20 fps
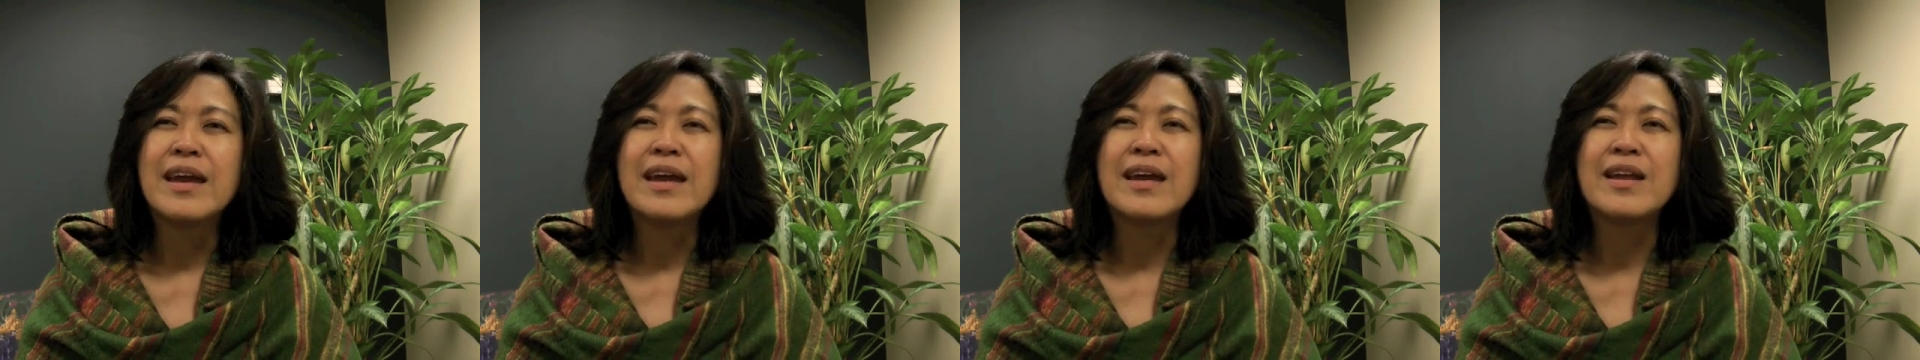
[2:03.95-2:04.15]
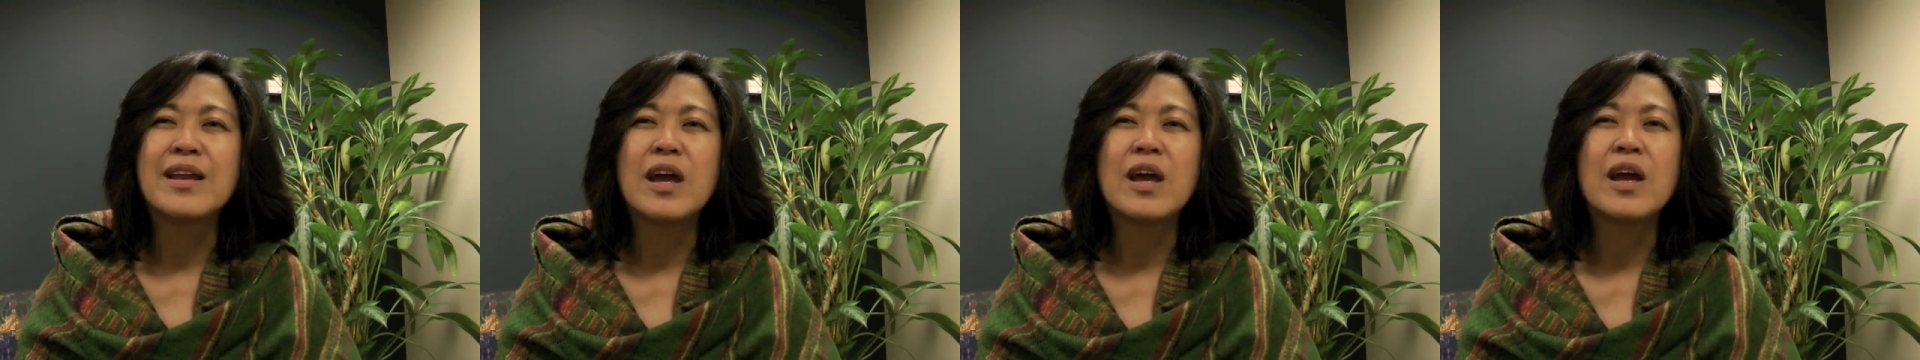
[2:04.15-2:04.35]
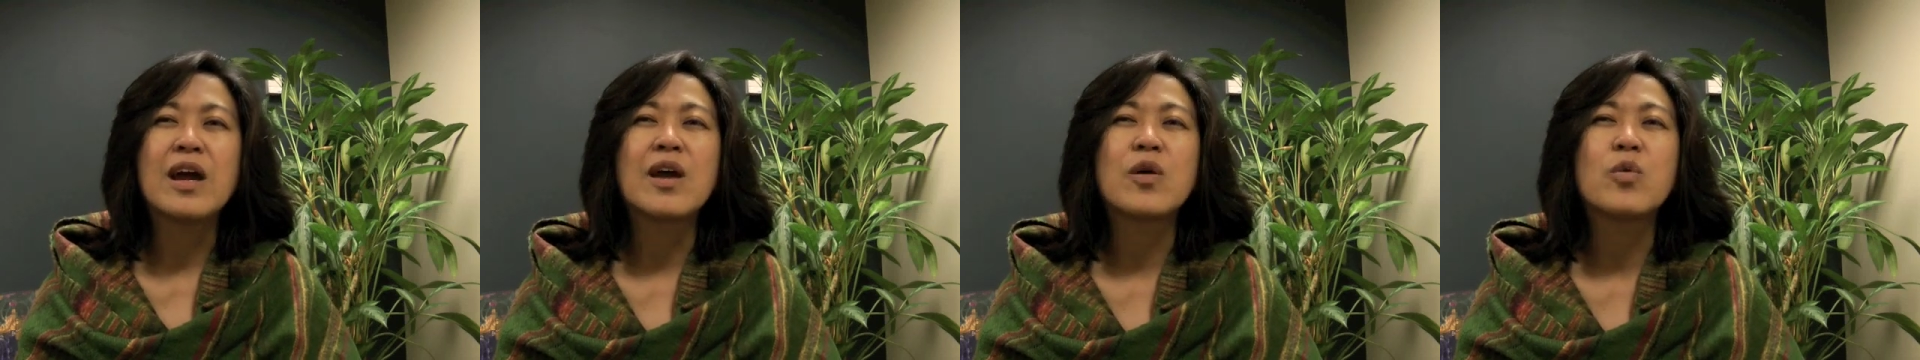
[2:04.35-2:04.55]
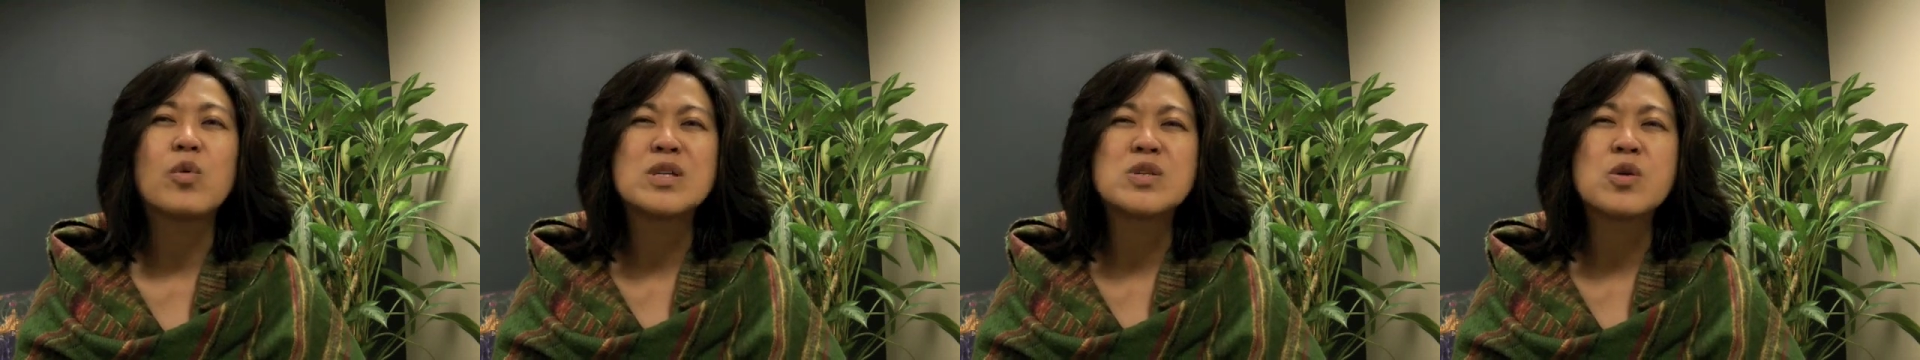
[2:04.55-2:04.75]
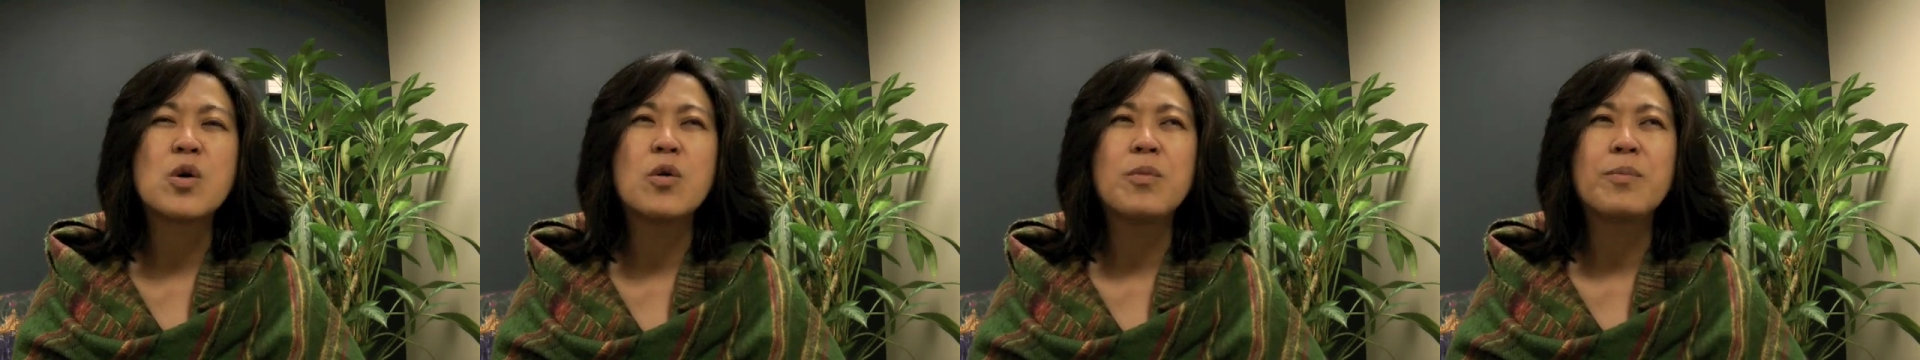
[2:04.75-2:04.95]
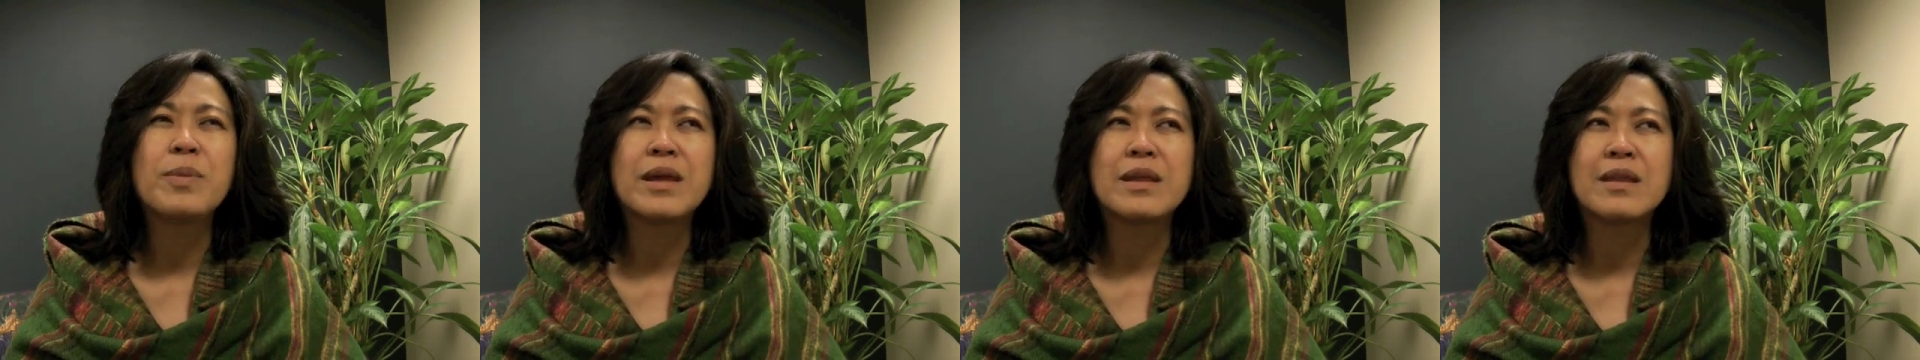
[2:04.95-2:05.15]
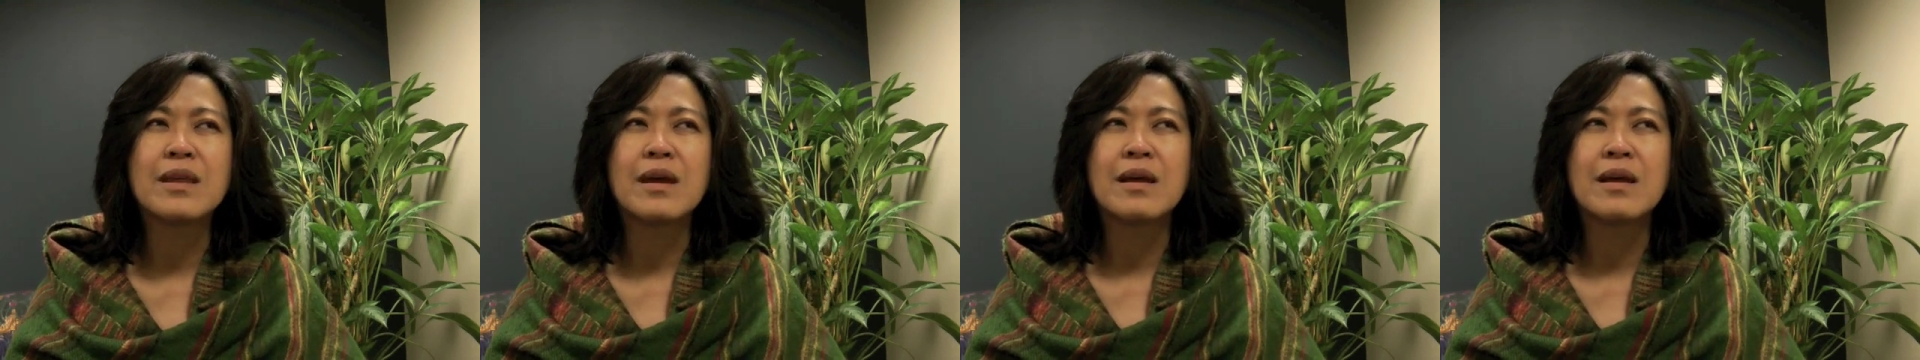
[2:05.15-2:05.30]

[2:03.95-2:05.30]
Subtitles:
And I was hoping